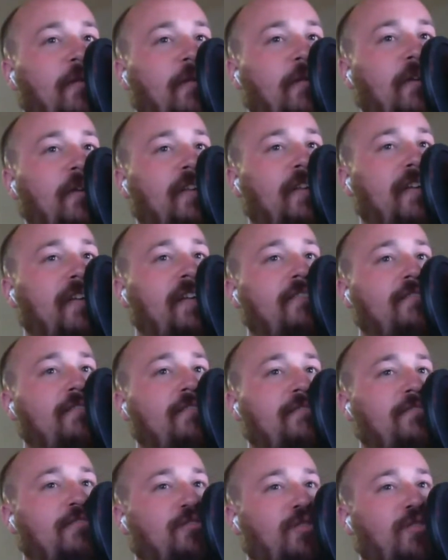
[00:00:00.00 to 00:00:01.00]
really
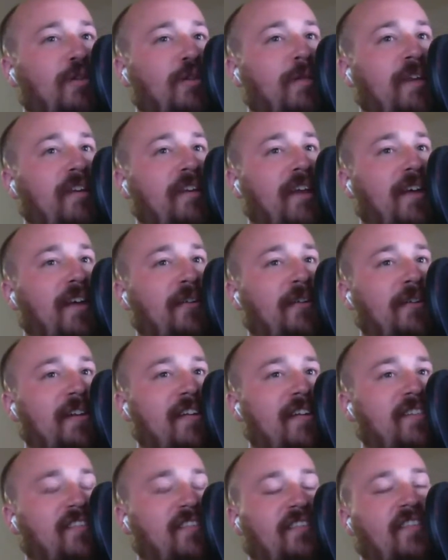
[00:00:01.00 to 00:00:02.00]
trim it down
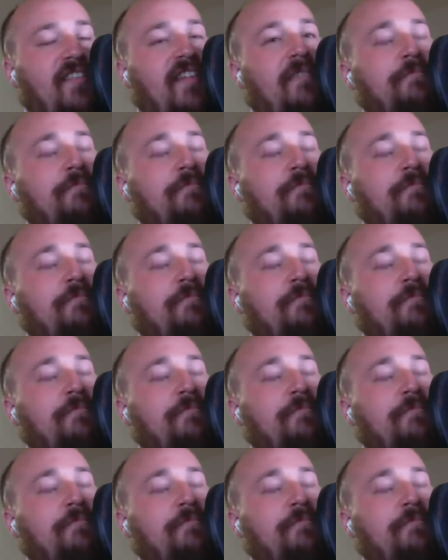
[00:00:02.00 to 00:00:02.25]
easily.